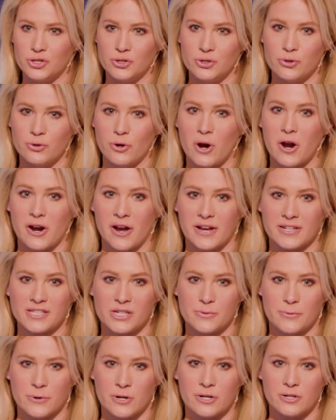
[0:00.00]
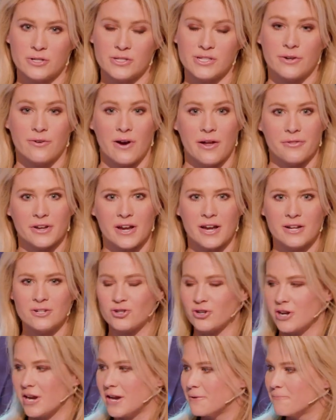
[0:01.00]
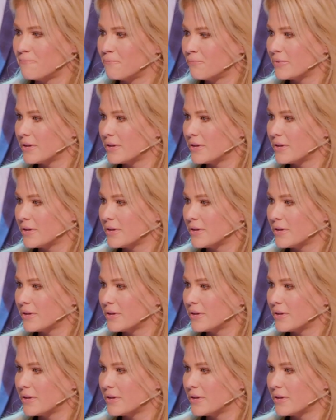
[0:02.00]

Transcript: to our customers around the country.